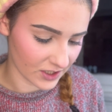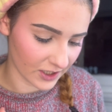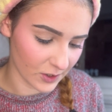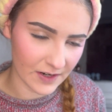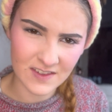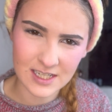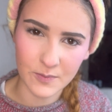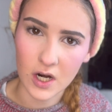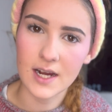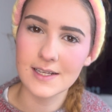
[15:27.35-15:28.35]
Are you even
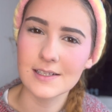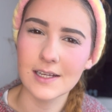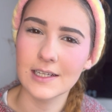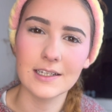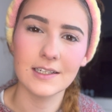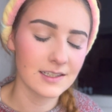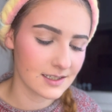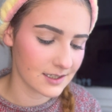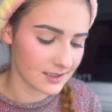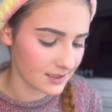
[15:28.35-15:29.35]
surprised?
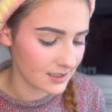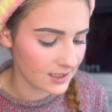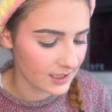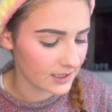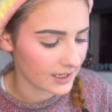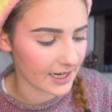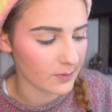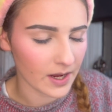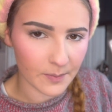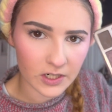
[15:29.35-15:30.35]
Like,
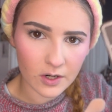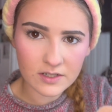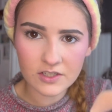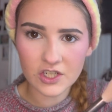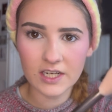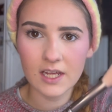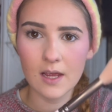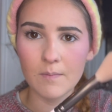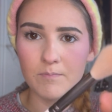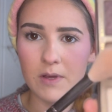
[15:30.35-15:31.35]
anyway, I'm going to go into the shade
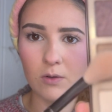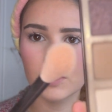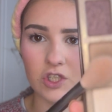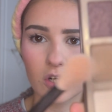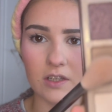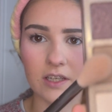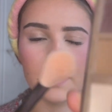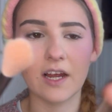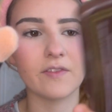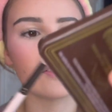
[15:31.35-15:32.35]
Milk Chocolate
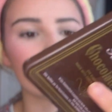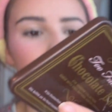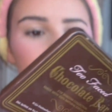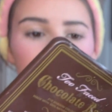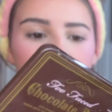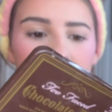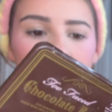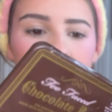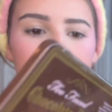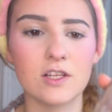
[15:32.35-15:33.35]
and then the shade
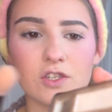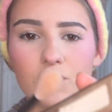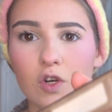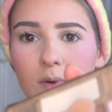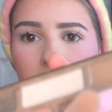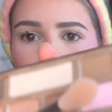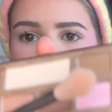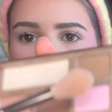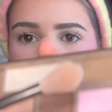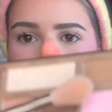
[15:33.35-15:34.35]
Strawberry
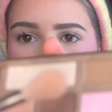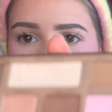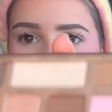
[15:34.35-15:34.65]
Bonbon.